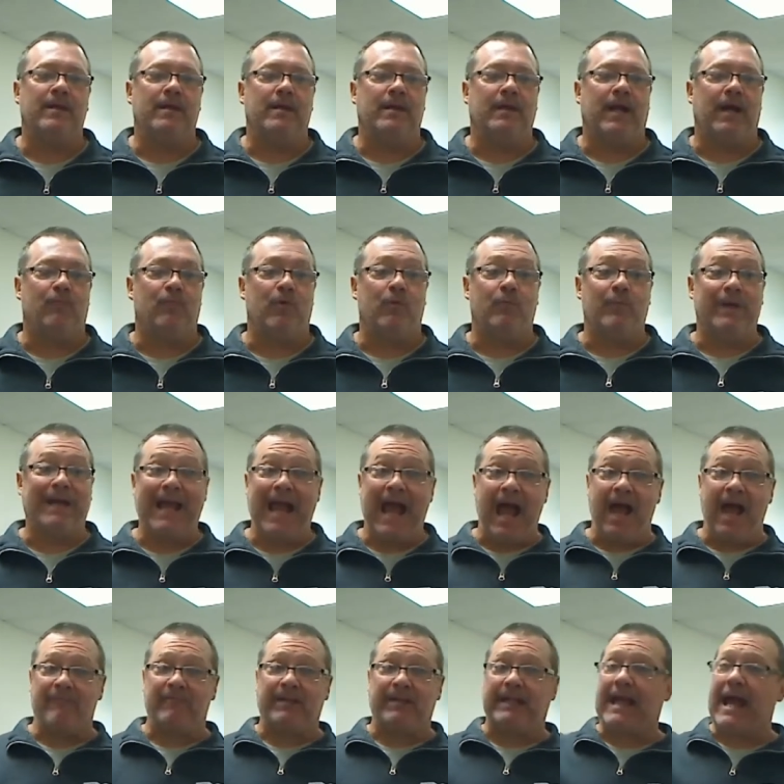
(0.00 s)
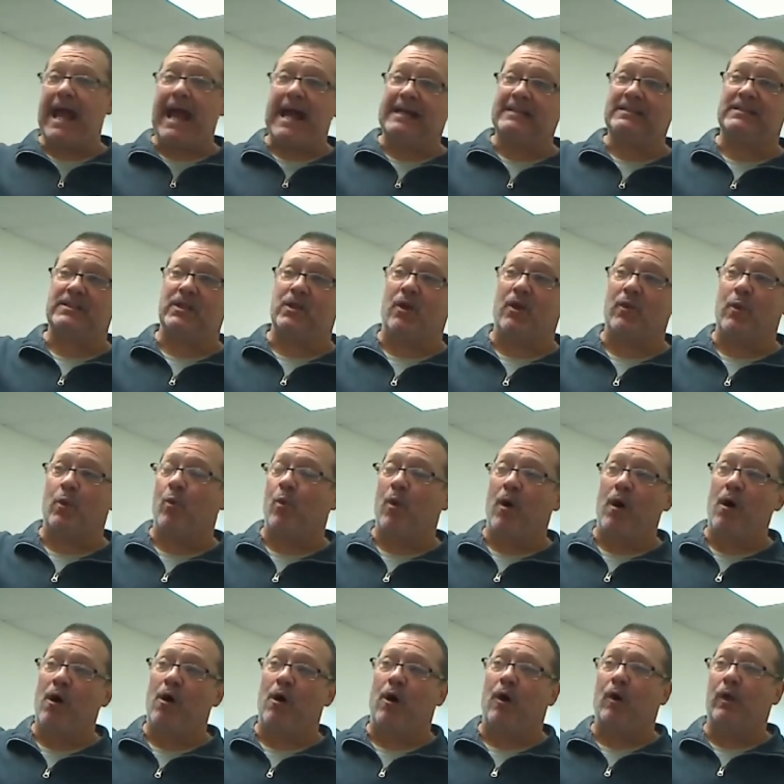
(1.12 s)
And when we have it casted on the
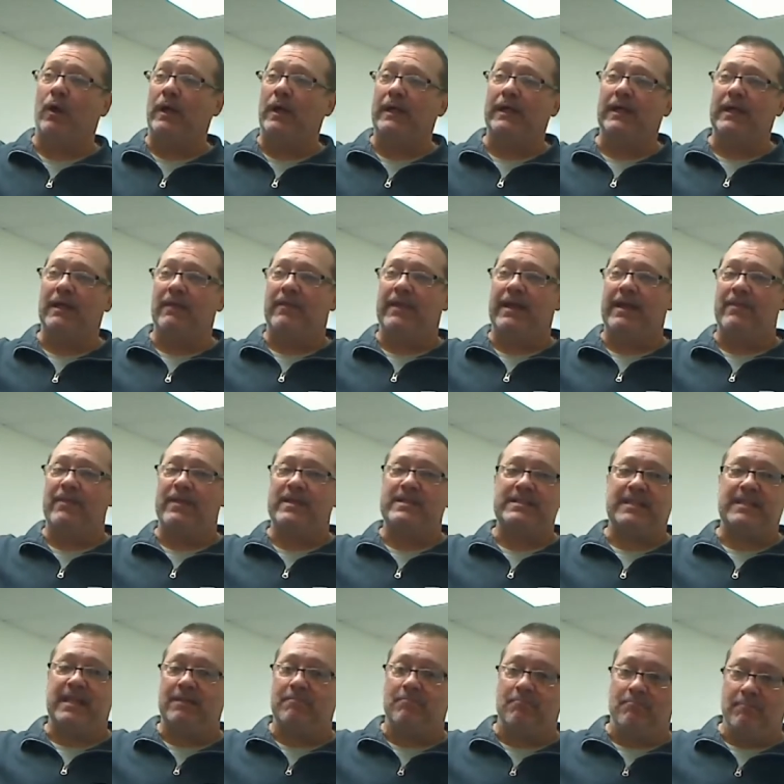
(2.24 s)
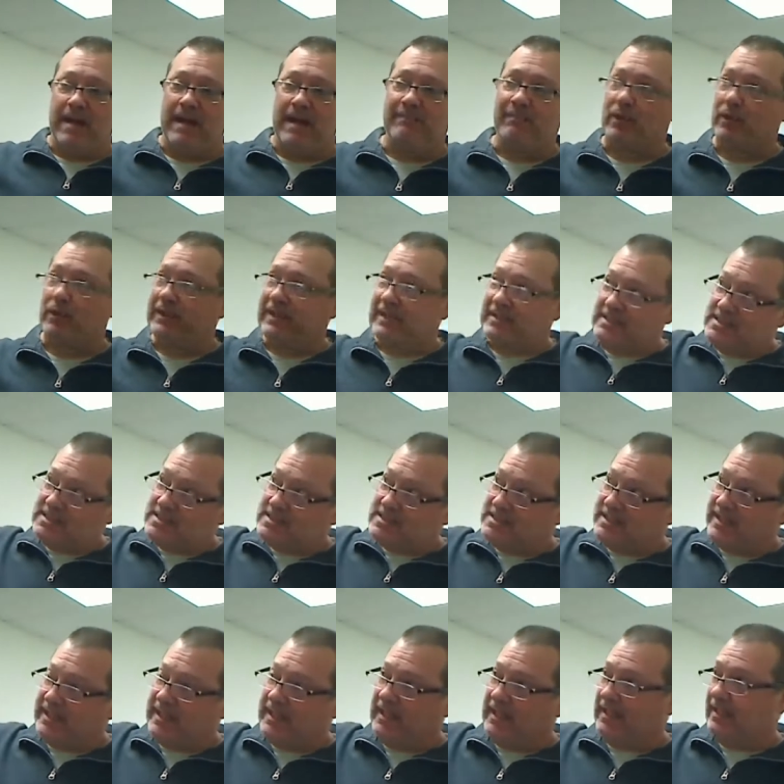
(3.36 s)
wall, then the team member can
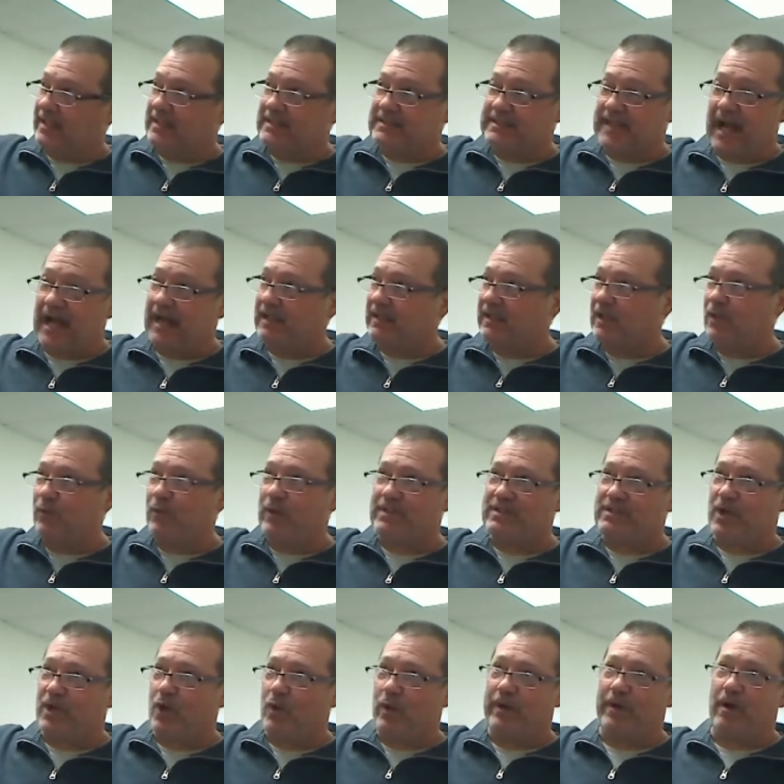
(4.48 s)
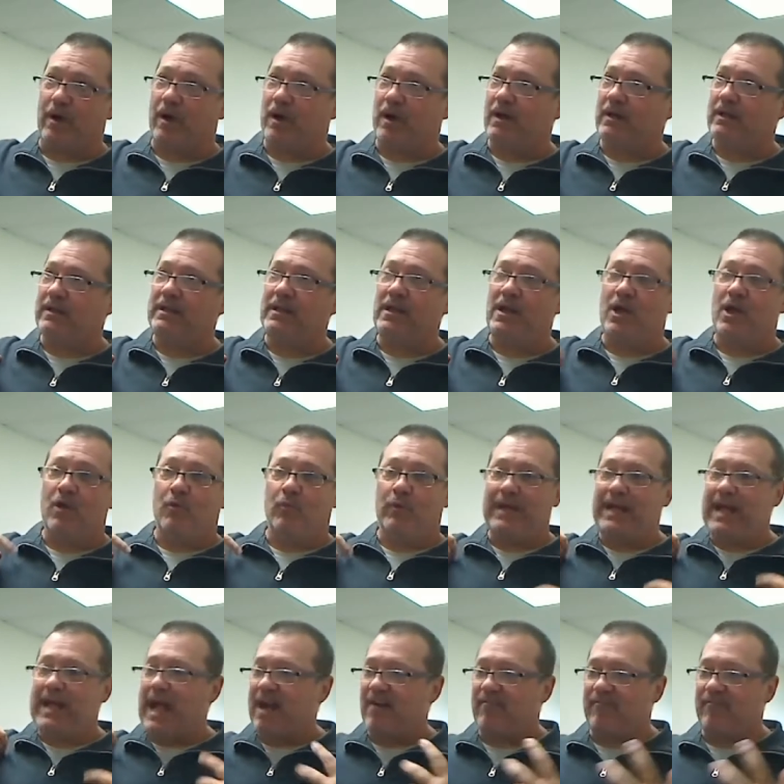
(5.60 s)
see exactly what's going on. We
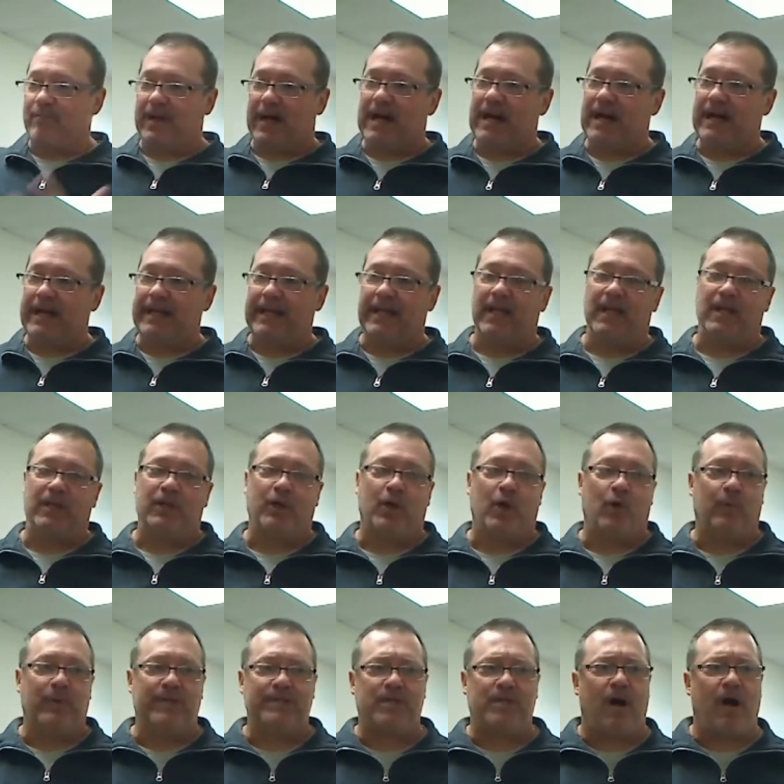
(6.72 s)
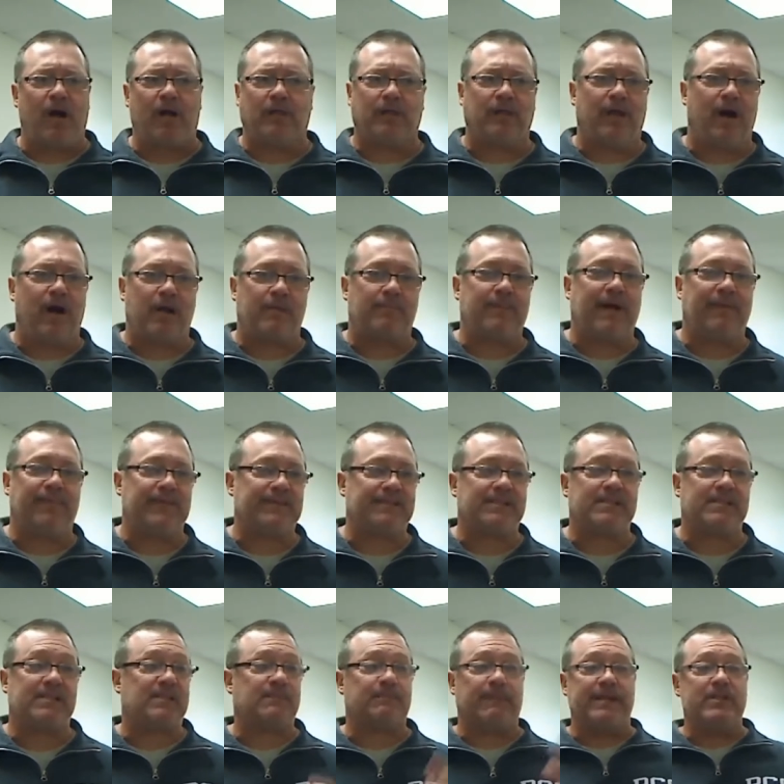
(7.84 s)
have buy-in. You know, we talk a lot about the
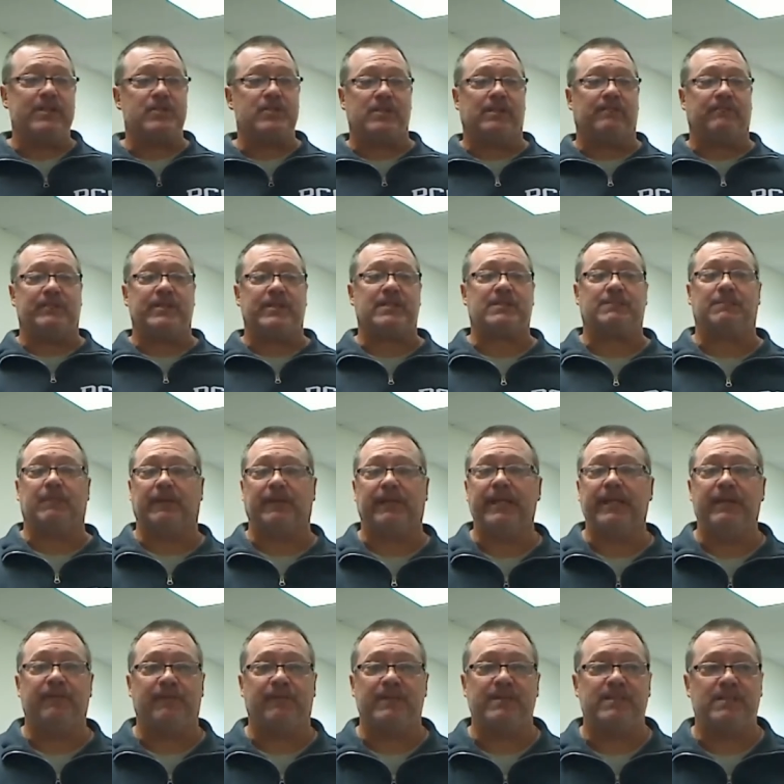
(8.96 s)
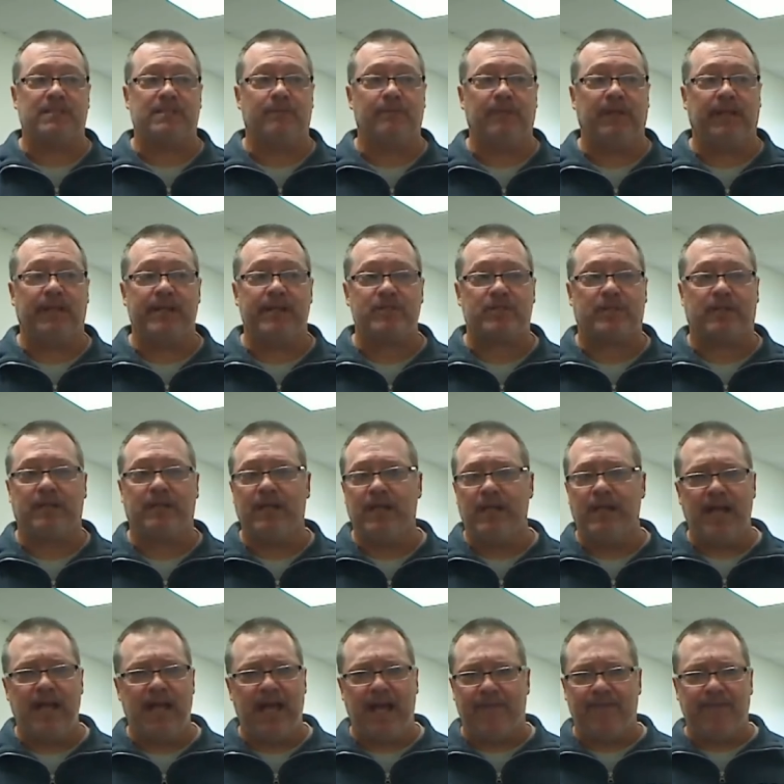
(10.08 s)
suspension of disbelief in simulation.
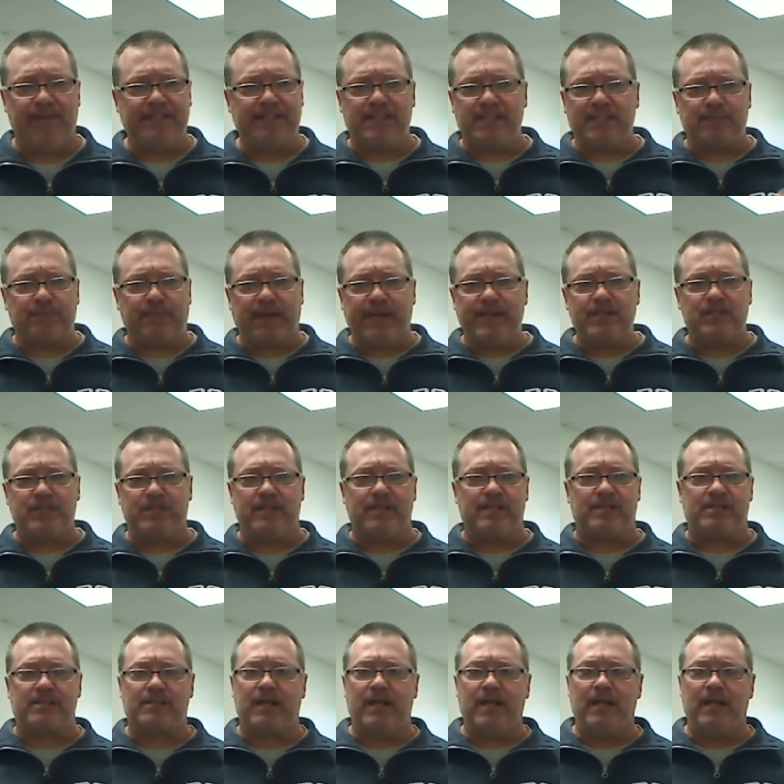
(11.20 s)
And the suspension is